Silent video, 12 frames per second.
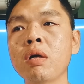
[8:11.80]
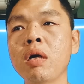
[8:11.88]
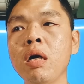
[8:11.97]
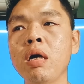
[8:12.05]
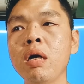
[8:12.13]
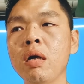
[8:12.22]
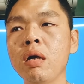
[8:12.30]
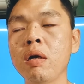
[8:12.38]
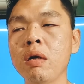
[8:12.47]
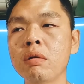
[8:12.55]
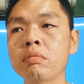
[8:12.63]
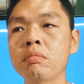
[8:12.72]

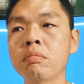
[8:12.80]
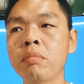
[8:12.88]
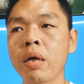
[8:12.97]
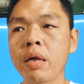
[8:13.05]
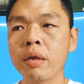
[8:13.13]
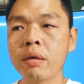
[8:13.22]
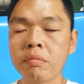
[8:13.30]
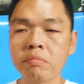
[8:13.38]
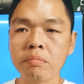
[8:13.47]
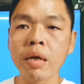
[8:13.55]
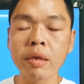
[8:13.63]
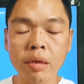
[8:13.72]
uh, my
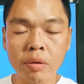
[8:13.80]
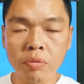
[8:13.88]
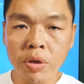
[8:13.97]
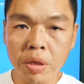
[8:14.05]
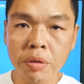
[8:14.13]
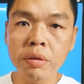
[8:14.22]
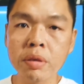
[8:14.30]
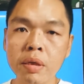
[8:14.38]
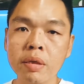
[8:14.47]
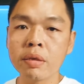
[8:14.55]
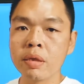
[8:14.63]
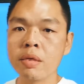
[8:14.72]
my
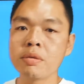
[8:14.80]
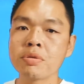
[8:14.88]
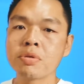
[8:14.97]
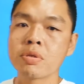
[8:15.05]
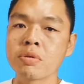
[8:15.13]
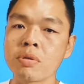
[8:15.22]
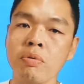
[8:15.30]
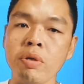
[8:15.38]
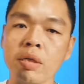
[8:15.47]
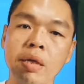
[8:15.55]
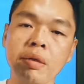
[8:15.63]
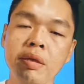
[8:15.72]
career is
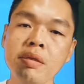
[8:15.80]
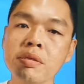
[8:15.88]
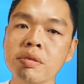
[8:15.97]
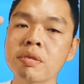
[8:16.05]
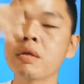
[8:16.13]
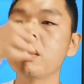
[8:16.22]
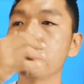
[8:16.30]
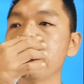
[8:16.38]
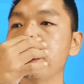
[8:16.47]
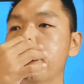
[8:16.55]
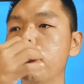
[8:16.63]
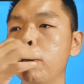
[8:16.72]
going like this
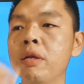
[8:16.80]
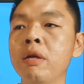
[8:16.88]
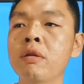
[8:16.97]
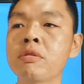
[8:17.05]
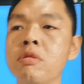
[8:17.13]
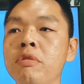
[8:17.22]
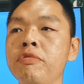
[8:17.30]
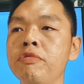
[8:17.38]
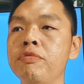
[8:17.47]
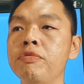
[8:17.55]
I got lots of